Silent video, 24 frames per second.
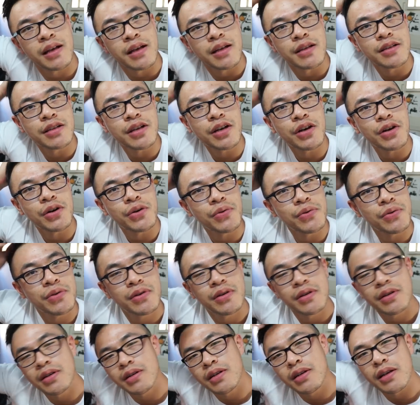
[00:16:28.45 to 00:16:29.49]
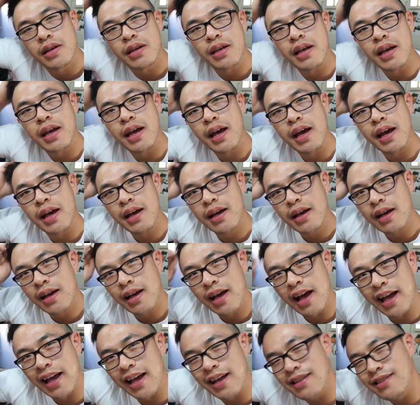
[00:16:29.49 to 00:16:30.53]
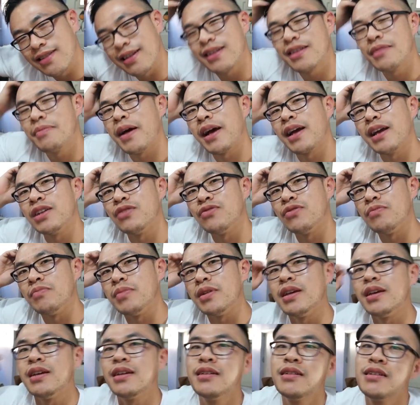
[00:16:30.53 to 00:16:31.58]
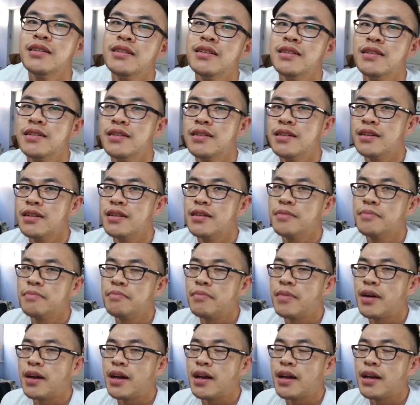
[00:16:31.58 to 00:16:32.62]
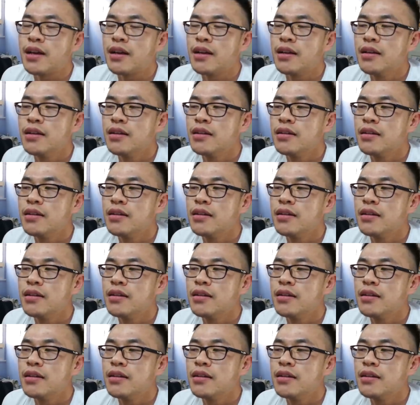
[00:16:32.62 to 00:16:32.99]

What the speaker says: So yeah, I guess next package would be my